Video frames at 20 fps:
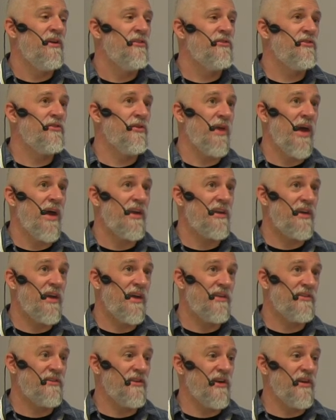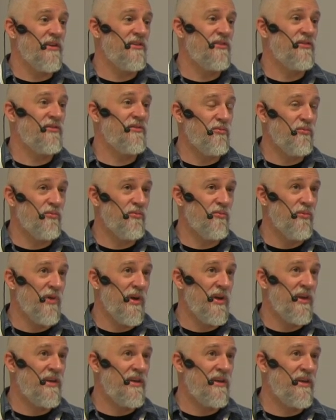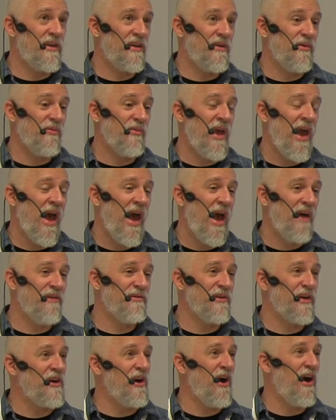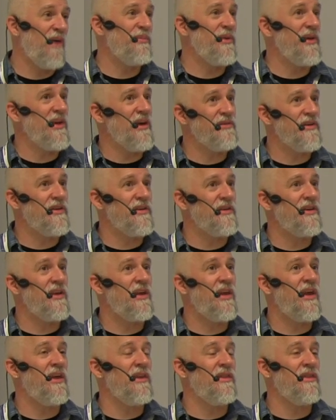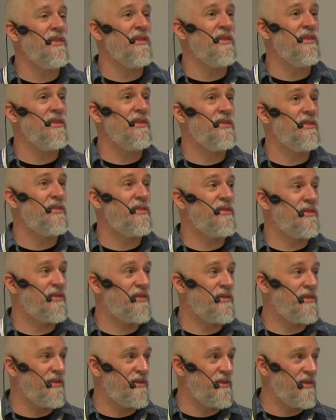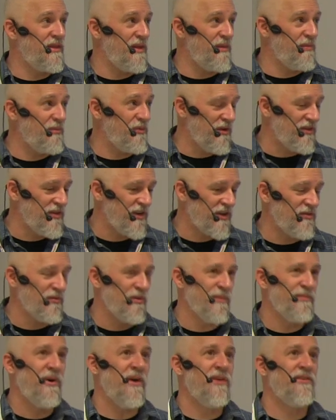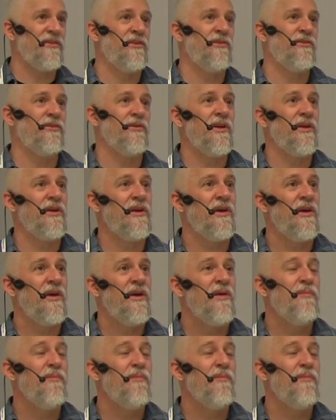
So that gets us, we, we have a copy of it in the project's repository,